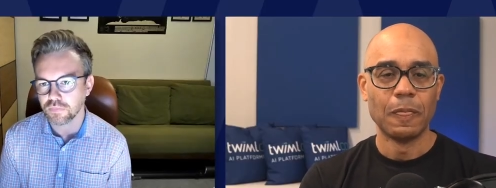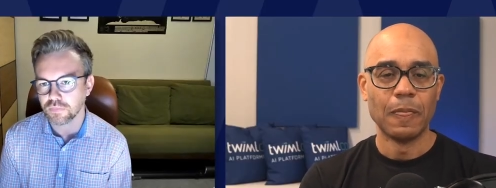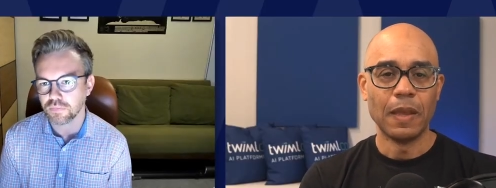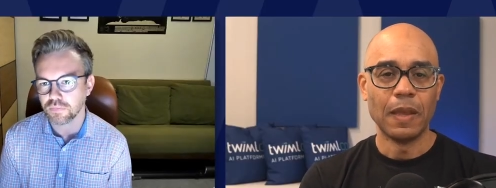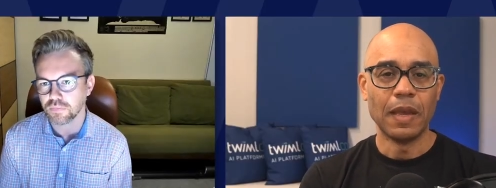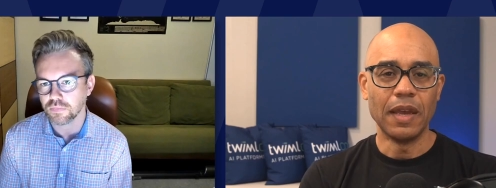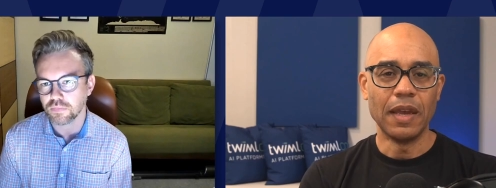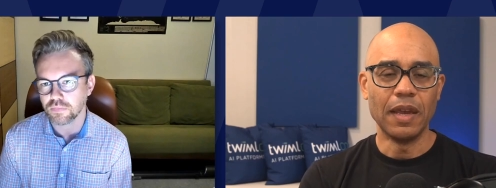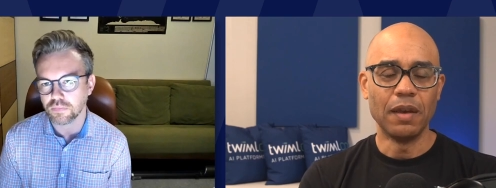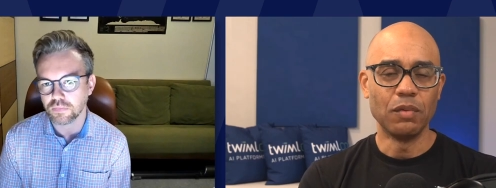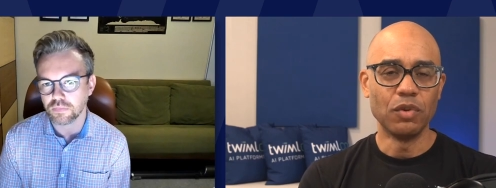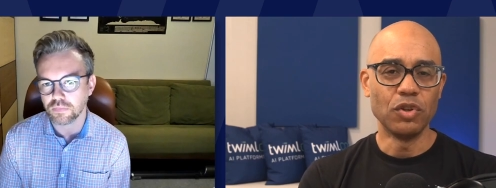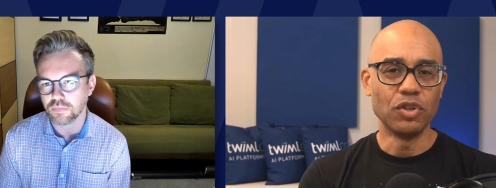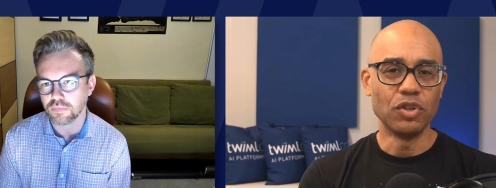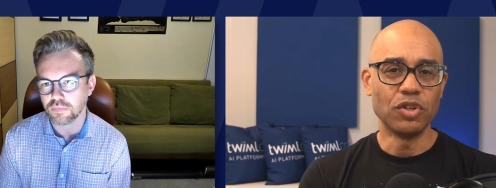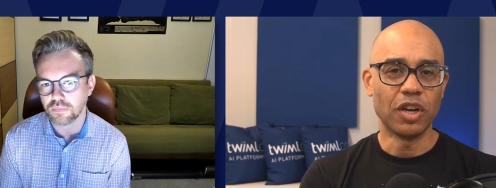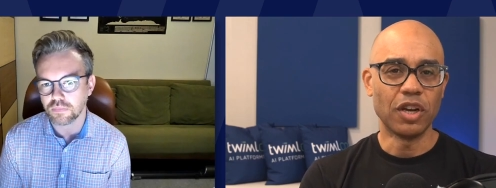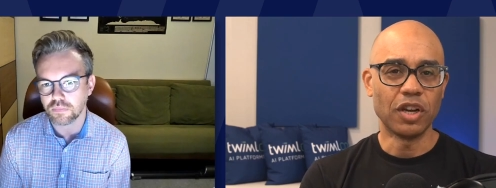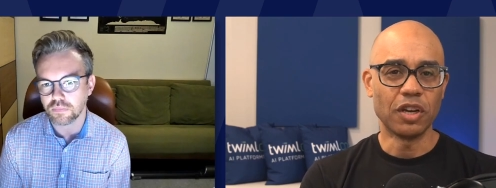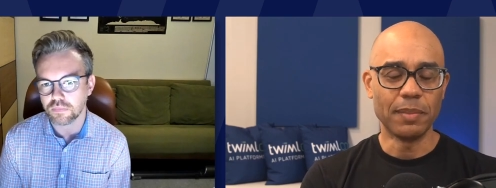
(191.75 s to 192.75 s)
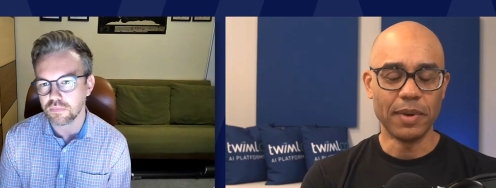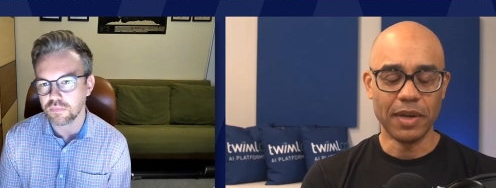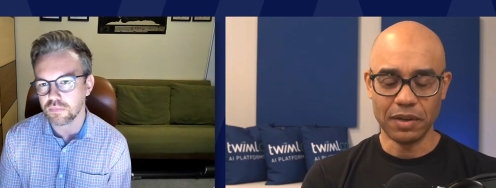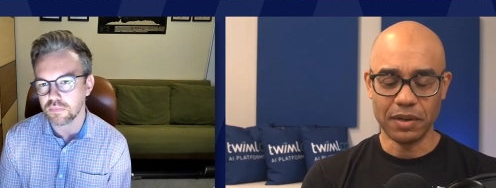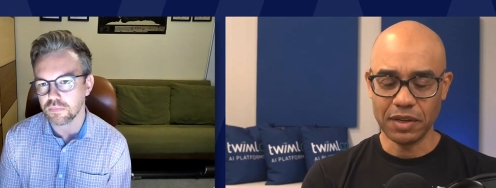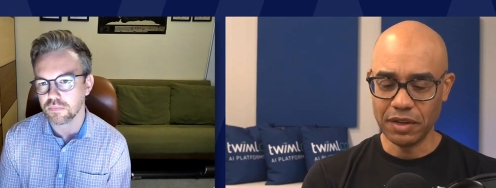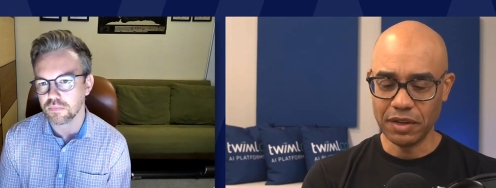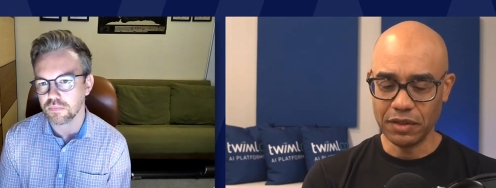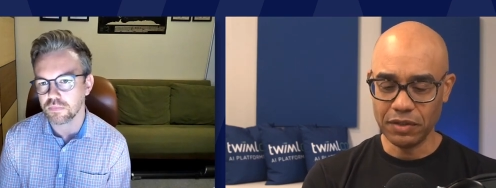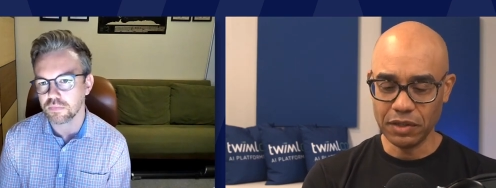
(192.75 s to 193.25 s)
Speaker 1: And when you talk
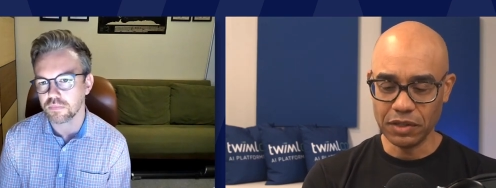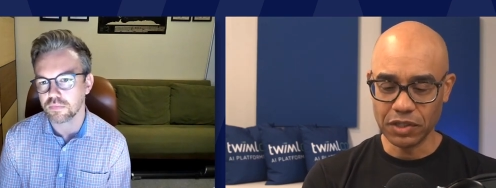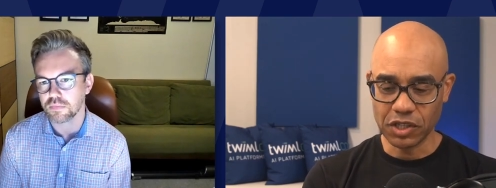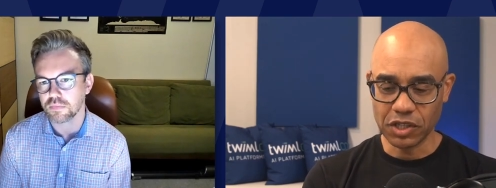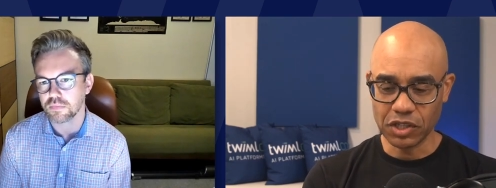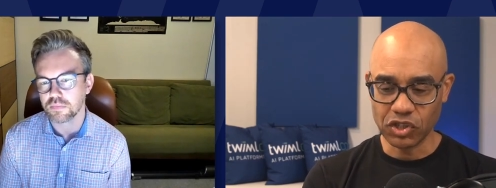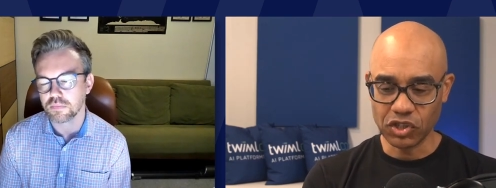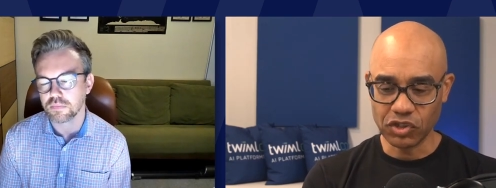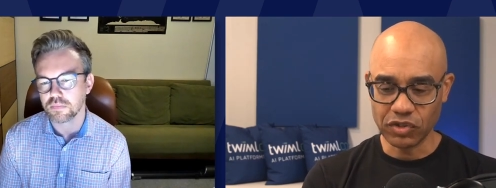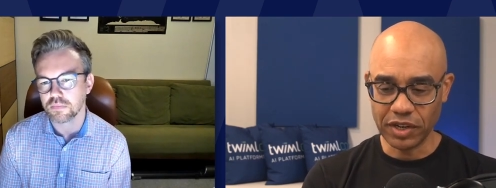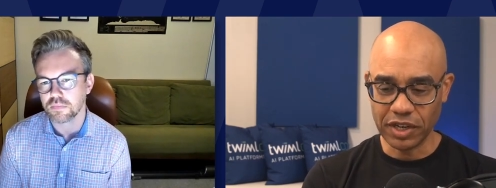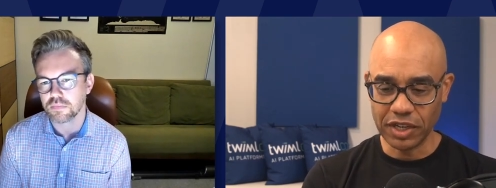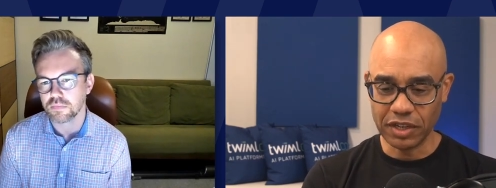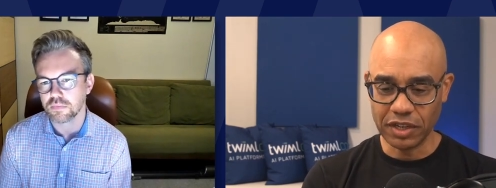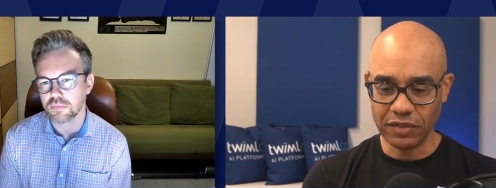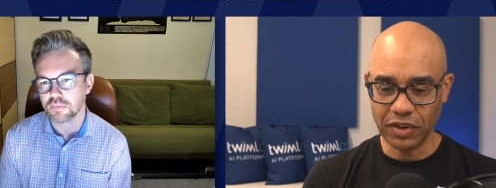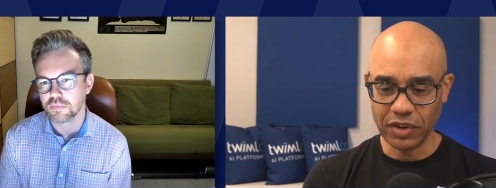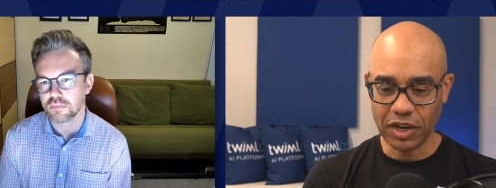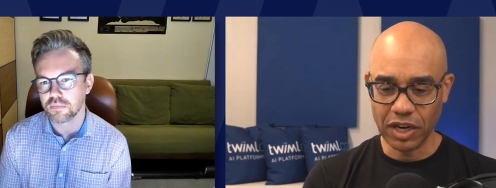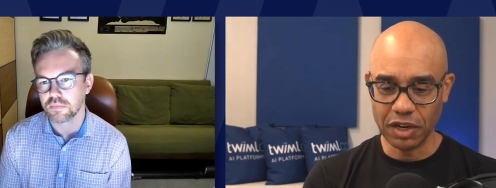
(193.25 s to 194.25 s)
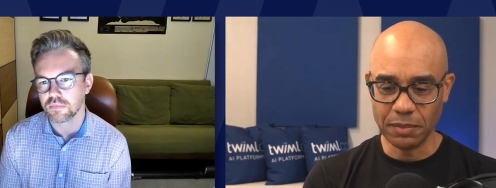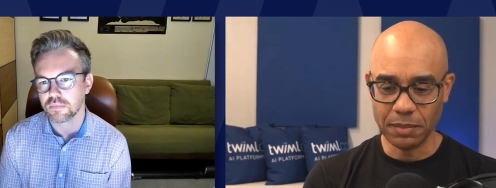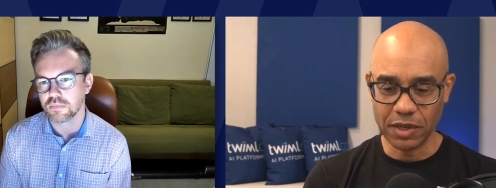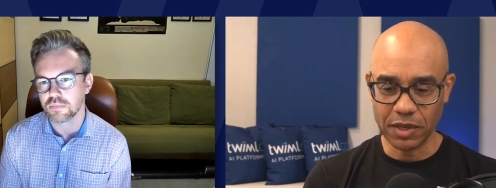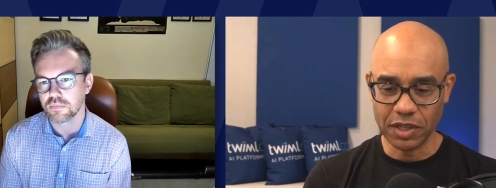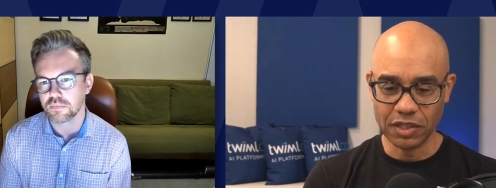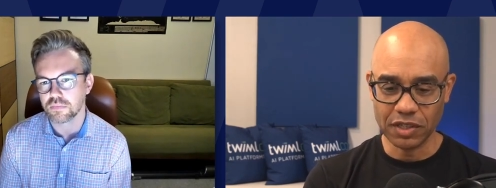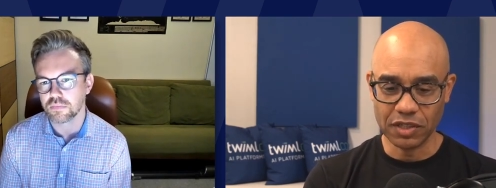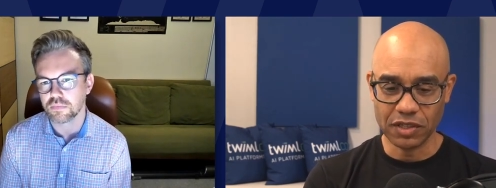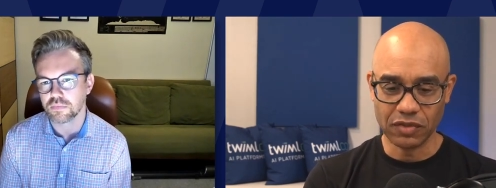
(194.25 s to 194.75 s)
about kind of these constrained
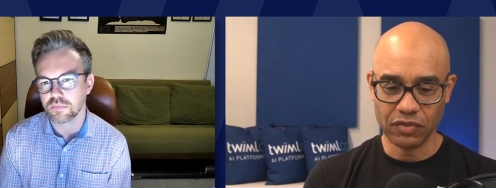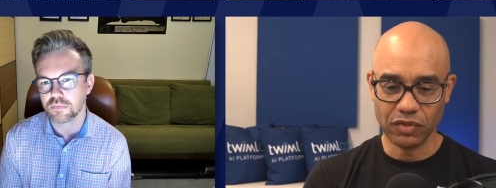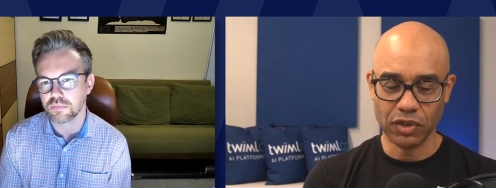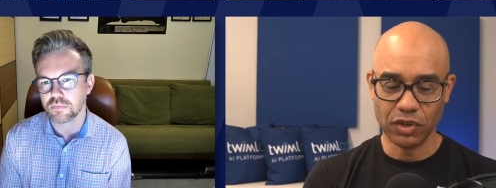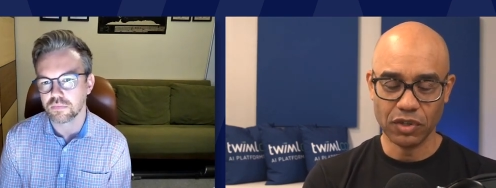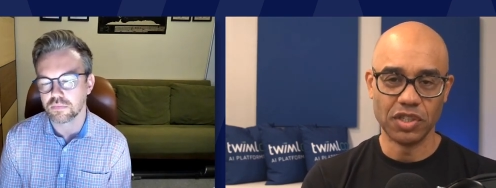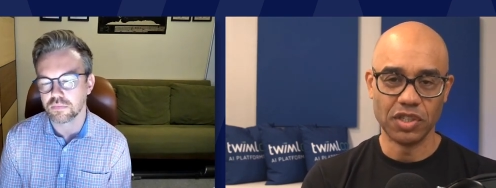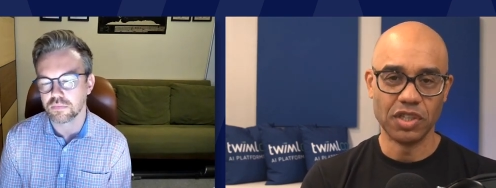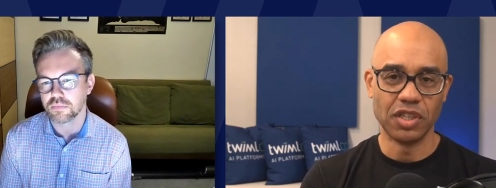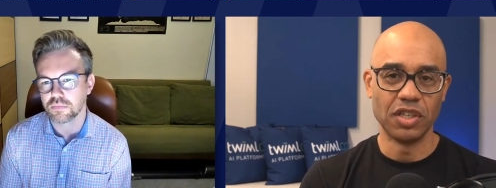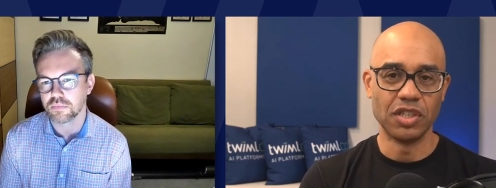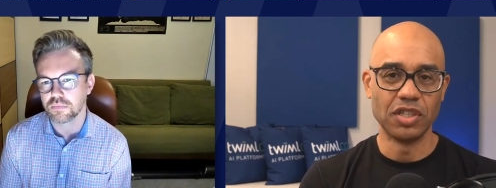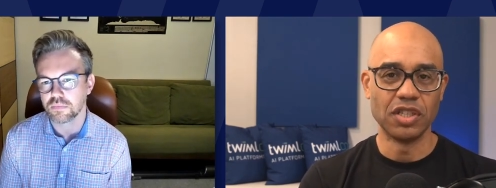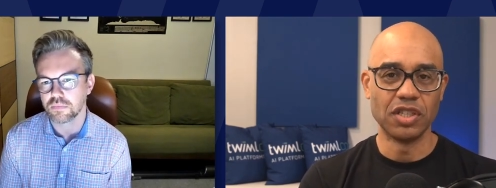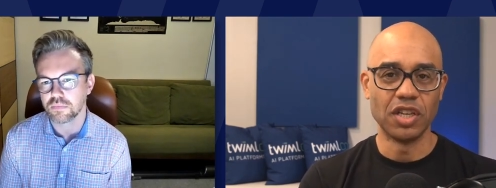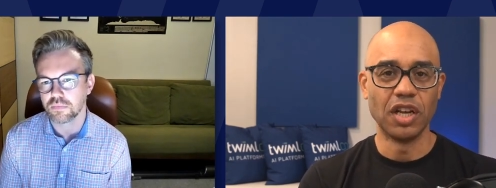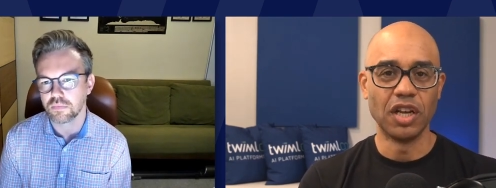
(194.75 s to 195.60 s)
environments versus